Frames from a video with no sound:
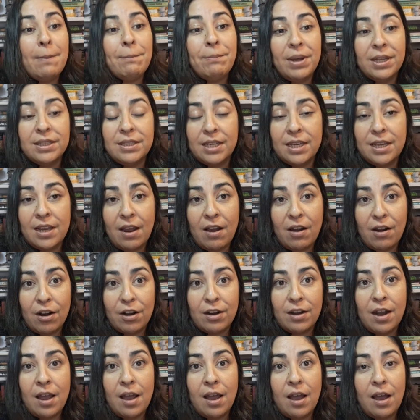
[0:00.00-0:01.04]
but they
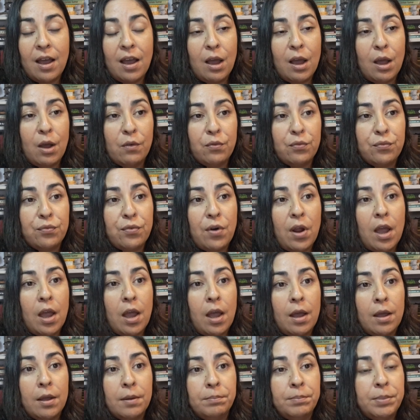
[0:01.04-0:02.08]
are
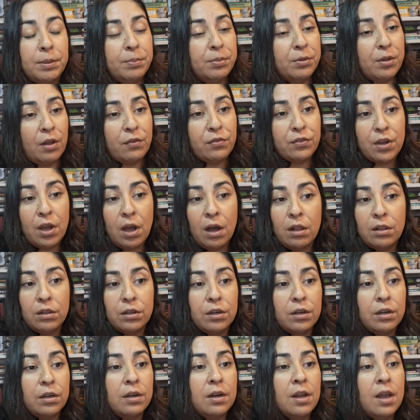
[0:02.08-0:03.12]
from people of
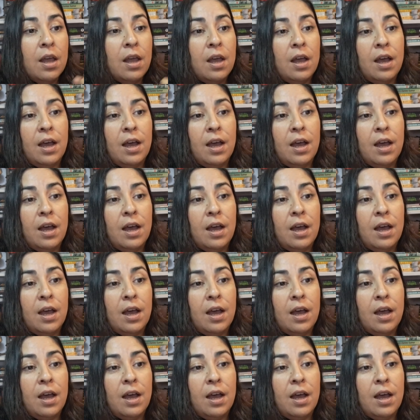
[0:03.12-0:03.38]
color,